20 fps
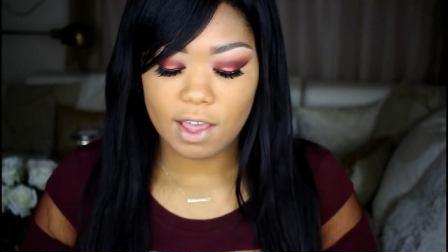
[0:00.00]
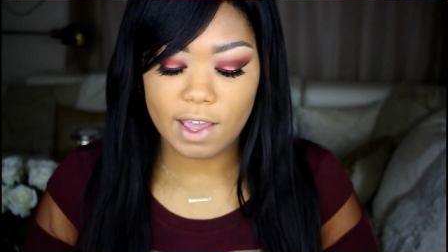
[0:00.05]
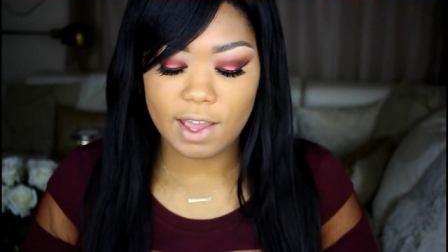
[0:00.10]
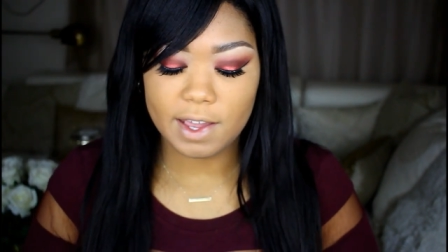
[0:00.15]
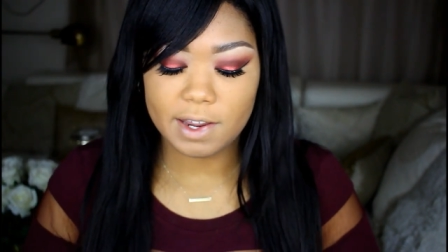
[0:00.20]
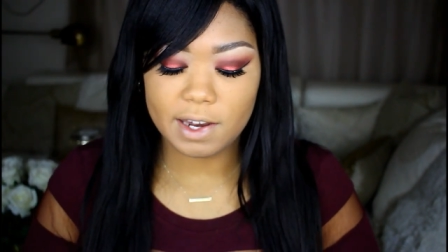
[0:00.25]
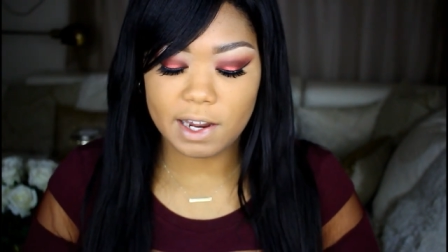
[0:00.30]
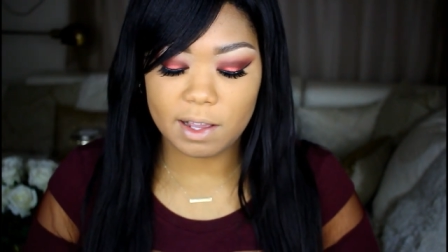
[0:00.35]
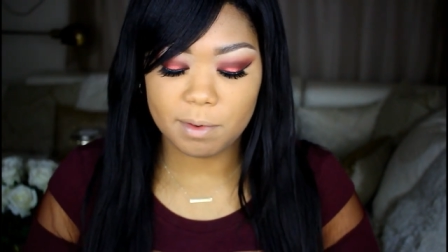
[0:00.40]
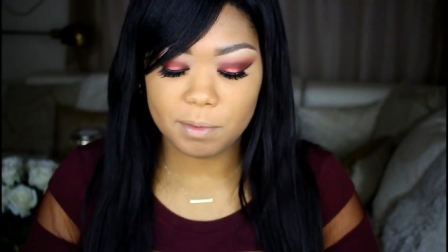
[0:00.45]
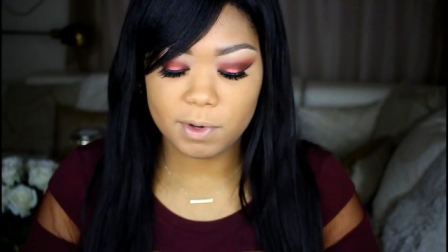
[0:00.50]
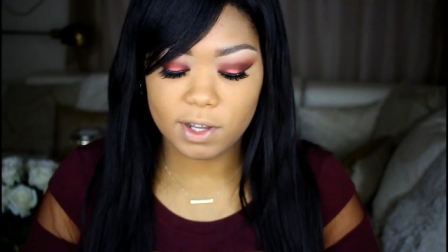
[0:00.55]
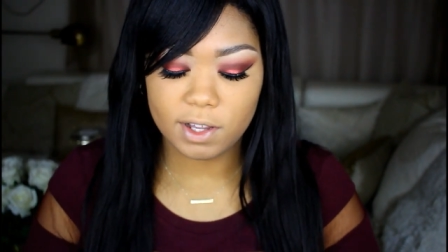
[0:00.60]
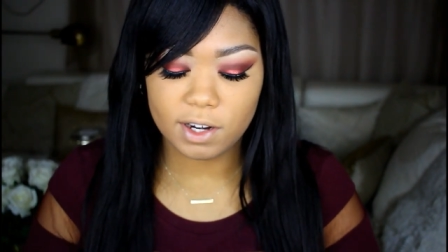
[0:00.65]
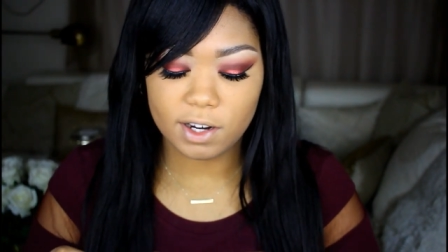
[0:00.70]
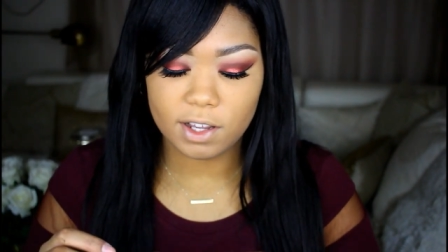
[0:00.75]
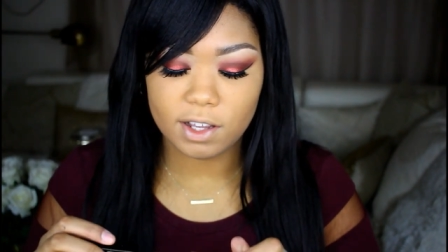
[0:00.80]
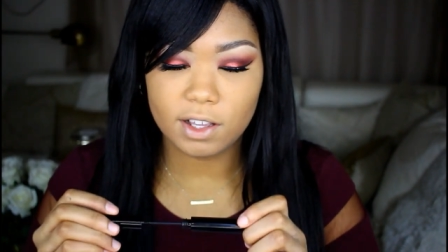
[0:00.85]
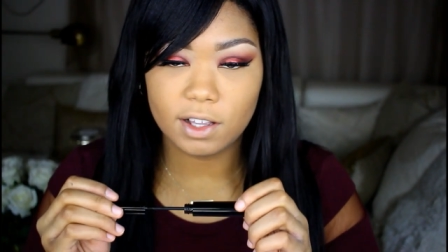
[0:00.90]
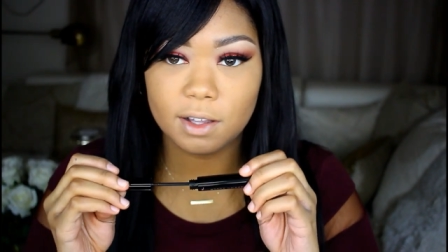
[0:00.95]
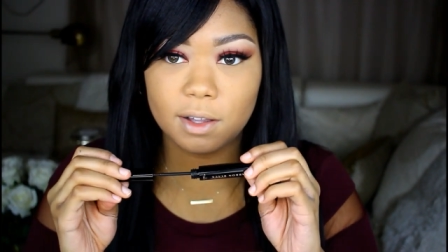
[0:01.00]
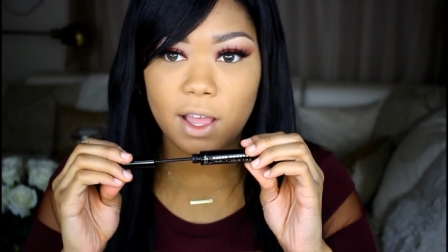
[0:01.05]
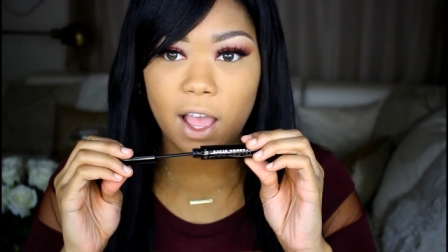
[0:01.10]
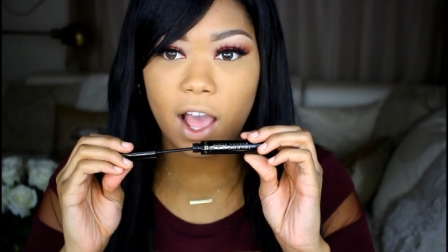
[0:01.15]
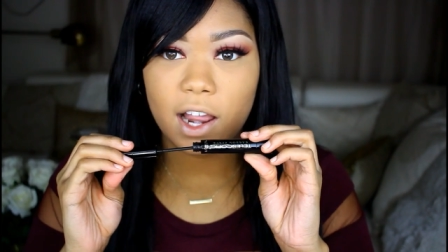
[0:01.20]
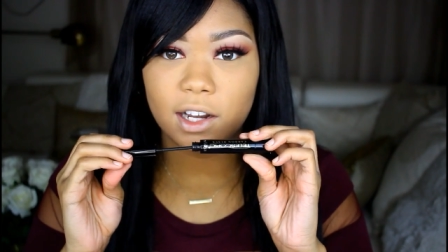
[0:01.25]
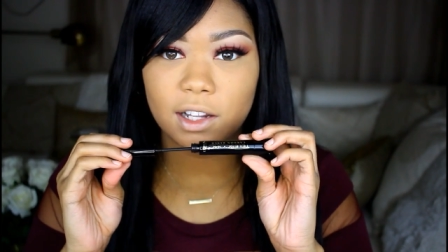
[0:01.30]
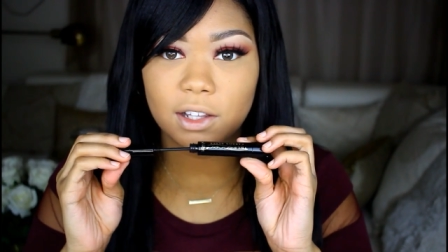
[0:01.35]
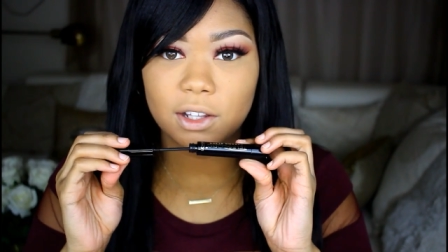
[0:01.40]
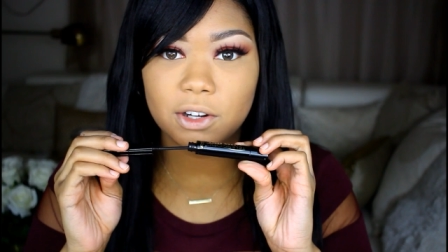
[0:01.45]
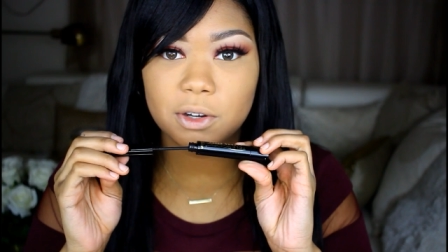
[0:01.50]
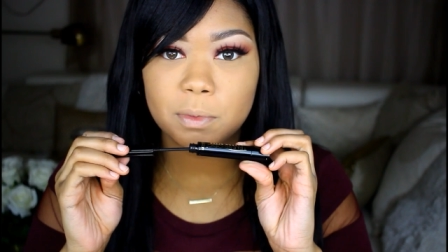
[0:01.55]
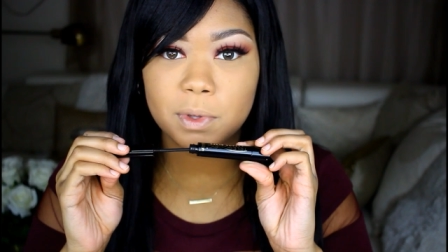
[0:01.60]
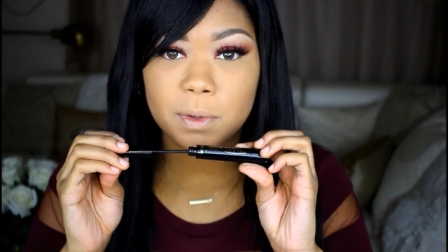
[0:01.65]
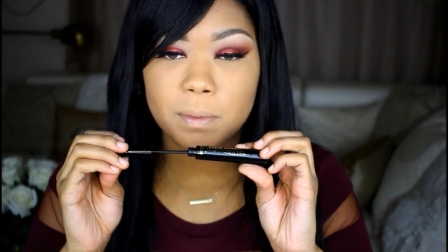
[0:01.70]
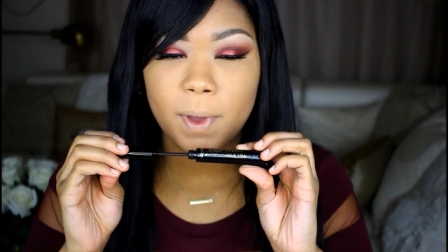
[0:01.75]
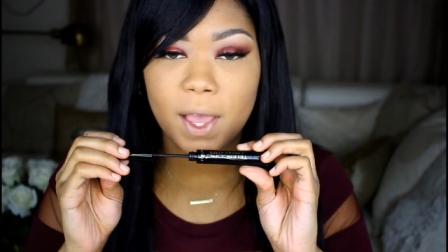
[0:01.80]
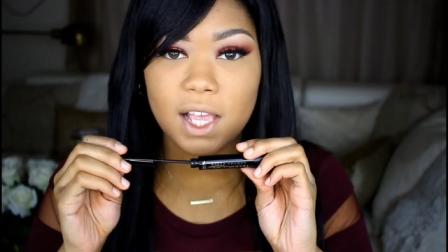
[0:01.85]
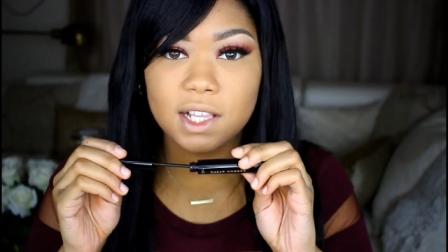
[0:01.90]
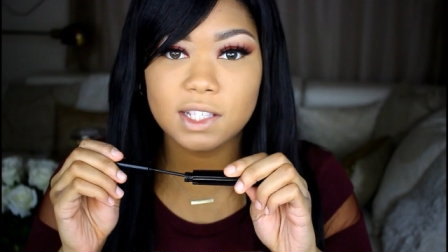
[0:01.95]
And I'm gonna add a little
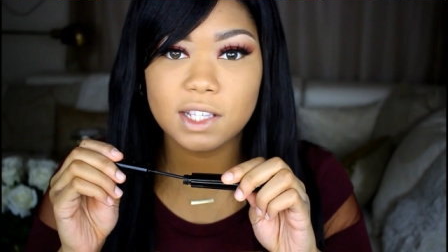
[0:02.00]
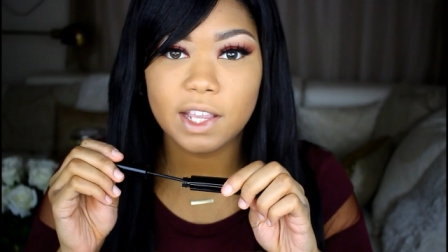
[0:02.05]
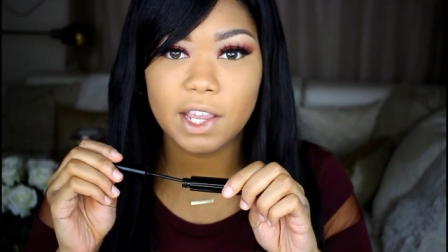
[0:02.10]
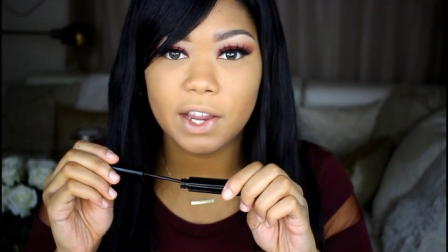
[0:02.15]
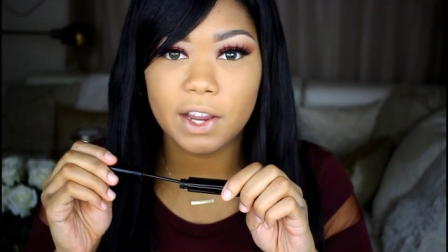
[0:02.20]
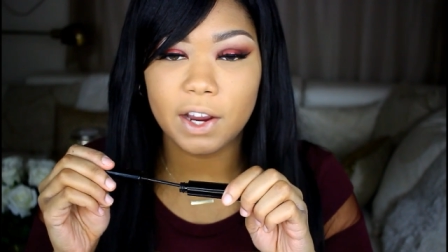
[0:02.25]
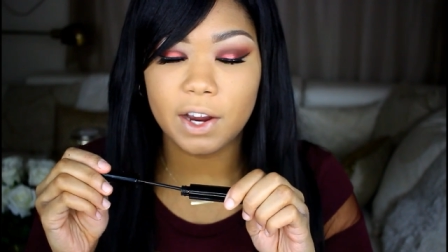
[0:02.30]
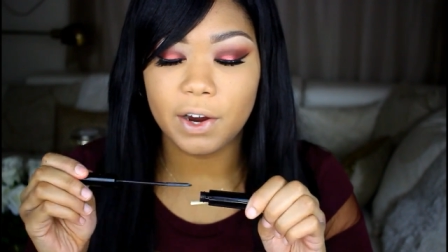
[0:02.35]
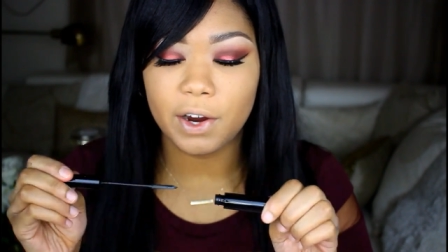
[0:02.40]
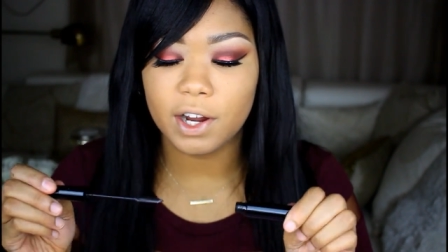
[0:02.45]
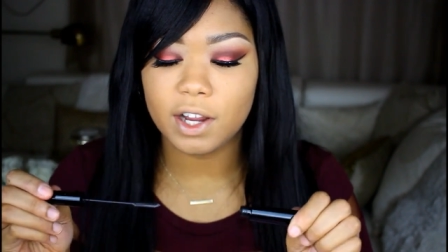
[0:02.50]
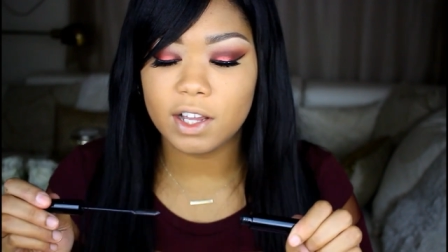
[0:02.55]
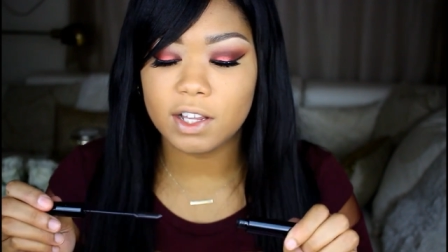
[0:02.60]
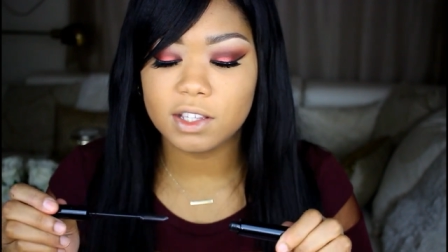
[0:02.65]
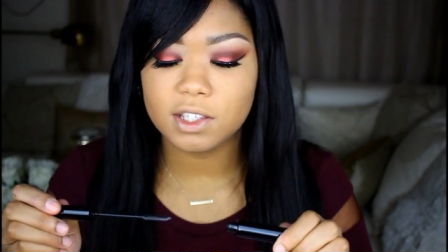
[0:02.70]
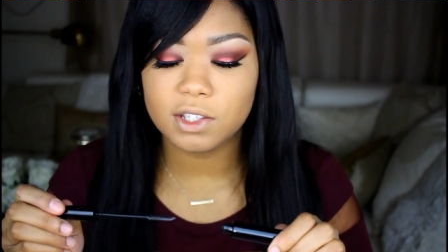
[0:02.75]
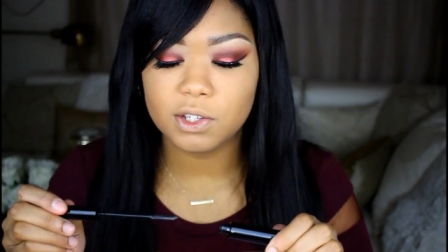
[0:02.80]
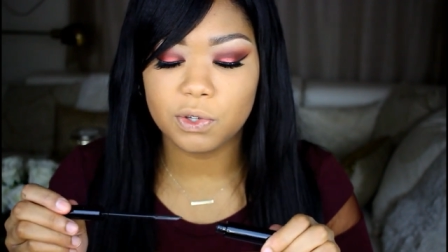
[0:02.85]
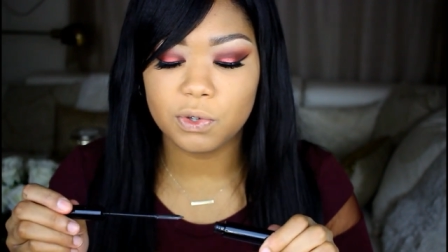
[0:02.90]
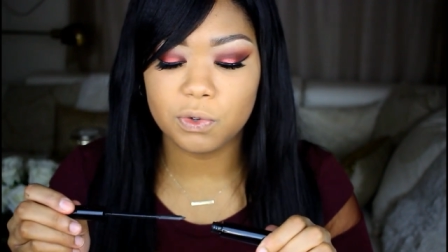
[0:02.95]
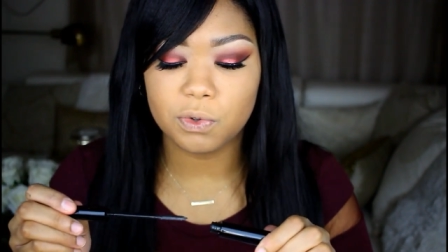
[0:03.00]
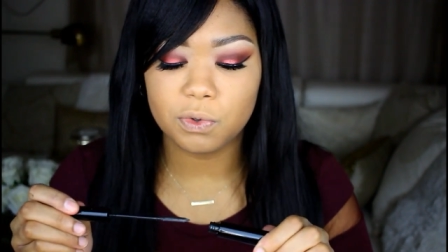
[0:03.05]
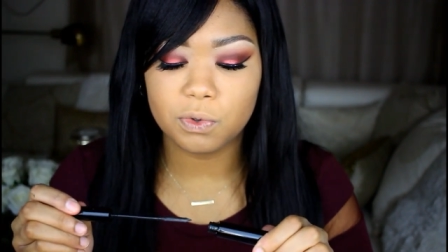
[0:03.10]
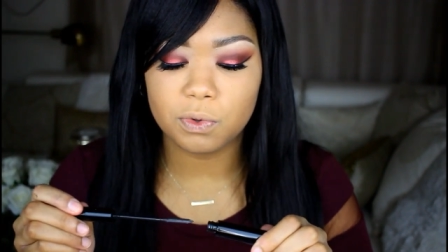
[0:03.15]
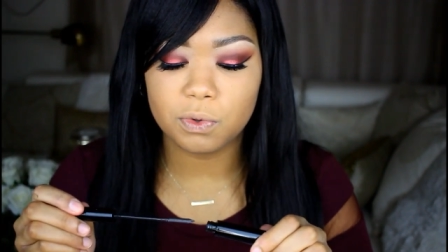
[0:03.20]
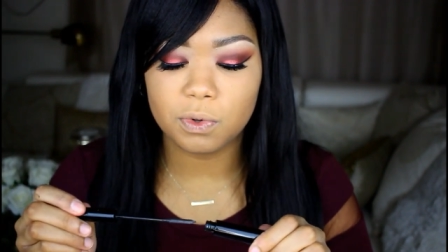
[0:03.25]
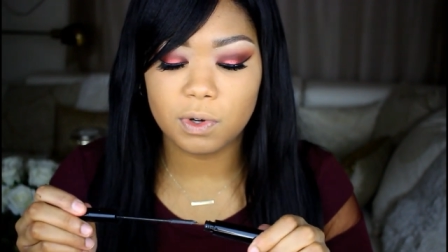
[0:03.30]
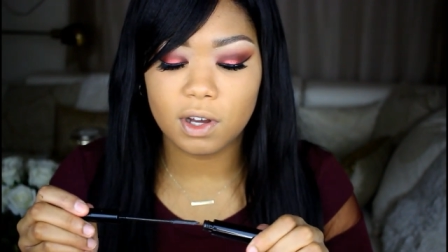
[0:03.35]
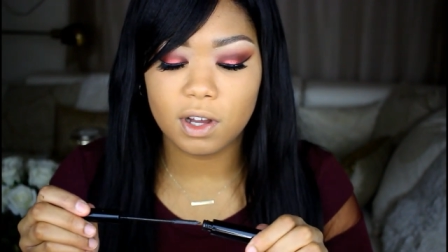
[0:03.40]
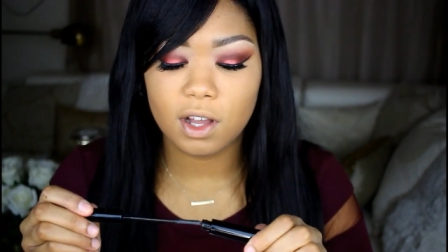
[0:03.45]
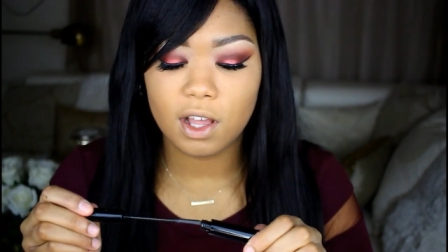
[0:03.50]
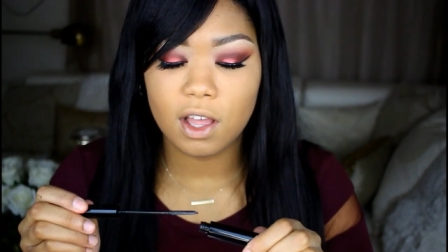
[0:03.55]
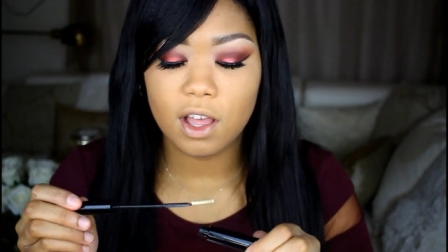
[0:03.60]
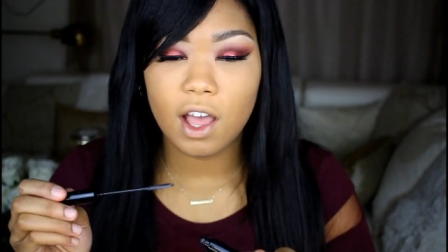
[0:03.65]
bit of mascara to